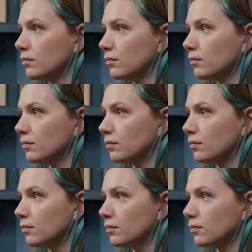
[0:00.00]

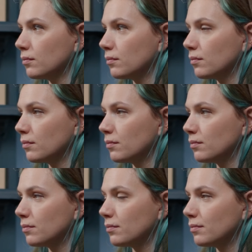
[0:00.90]

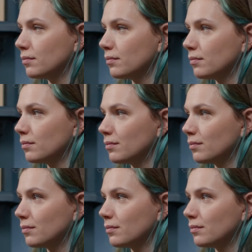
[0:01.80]

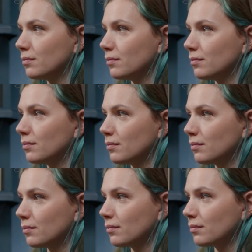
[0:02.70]

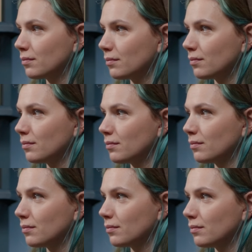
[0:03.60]

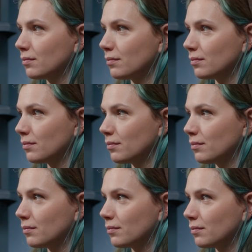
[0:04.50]

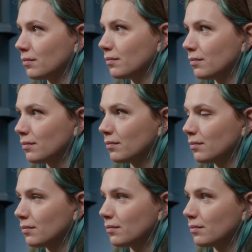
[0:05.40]

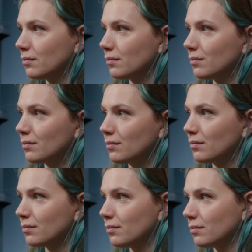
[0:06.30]

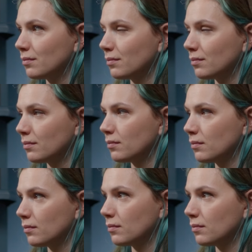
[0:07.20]
This person isn't speaking.